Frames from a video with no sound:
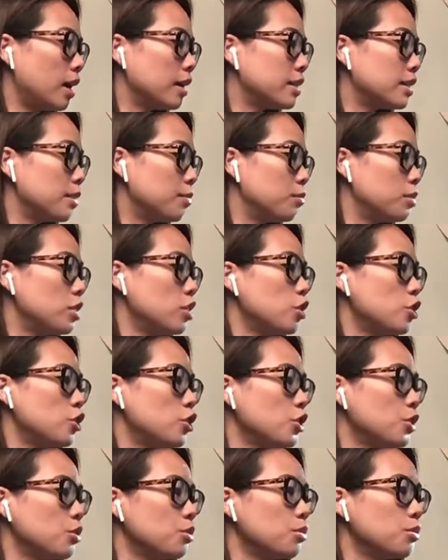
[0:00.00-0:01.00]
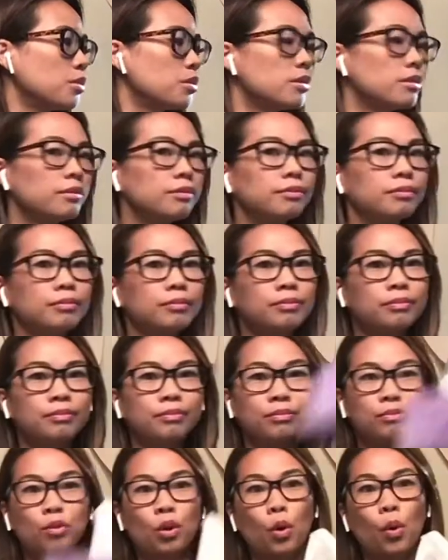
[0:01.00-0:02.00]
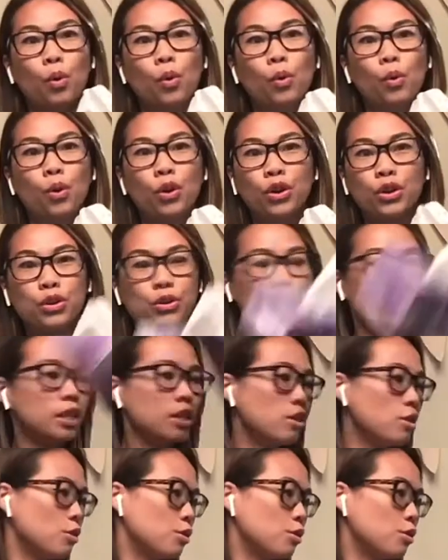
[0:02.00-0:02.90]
some tissues, or you can